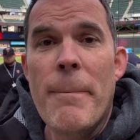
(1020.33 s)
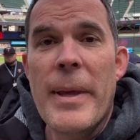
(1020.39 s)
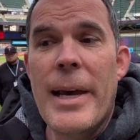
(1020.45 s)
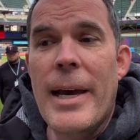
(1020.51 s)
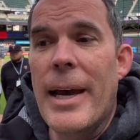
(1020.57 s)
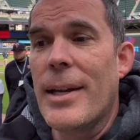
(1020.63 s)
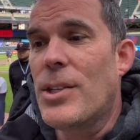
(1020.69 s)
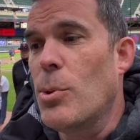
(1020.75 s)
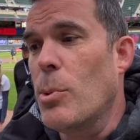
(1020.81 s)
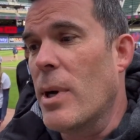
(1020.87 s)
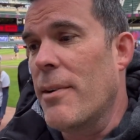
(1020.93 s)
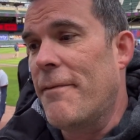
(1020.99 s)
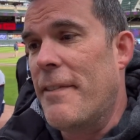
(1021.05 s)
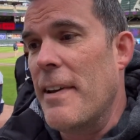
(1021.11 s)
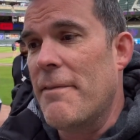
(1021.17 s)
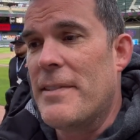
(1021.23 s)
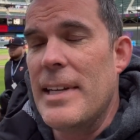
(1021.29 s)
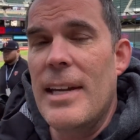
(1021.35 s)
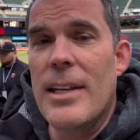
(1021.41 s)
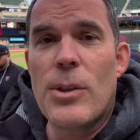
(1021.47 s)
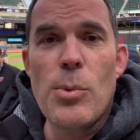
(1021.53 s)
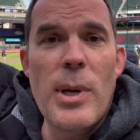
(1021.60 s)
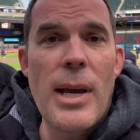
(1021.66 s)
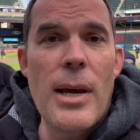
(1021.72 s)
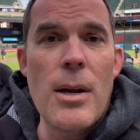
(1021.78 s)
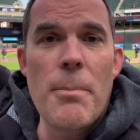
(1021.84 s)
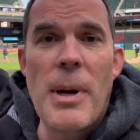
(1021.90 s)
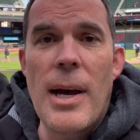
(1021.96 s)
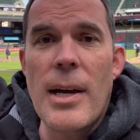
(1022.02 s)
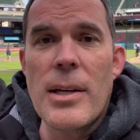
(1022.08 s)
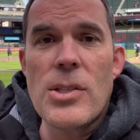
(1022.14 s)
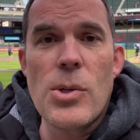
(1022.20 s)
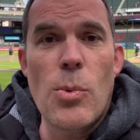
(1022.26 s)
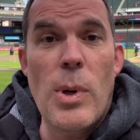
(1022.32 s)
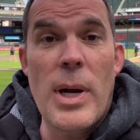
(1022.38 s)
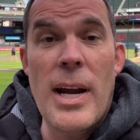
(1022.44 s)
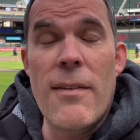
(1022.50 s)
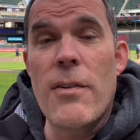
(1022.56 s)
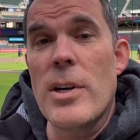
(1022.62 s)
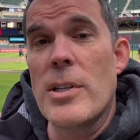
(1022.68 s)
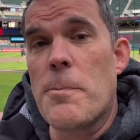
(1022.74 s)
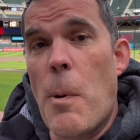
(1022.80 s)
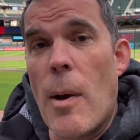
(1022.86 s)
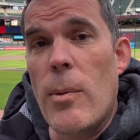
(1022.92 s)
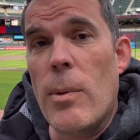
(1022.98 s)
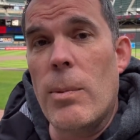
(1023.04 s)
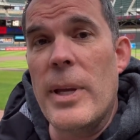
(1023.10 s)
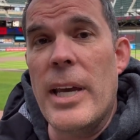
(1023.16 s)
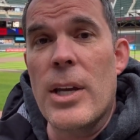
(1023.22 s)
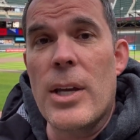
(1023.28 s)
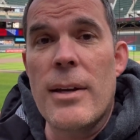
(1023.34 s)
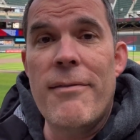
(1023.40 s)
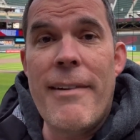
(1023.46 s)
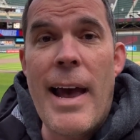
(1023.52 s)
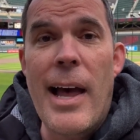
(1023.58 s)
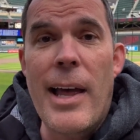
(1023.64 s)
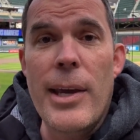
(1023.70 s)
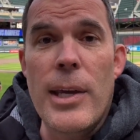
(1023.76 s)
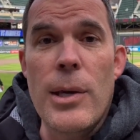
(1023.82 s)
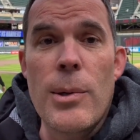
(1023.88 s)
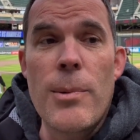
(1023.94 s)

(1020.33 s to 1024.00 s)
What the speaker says: $250, $300 or whatever is probably a good value.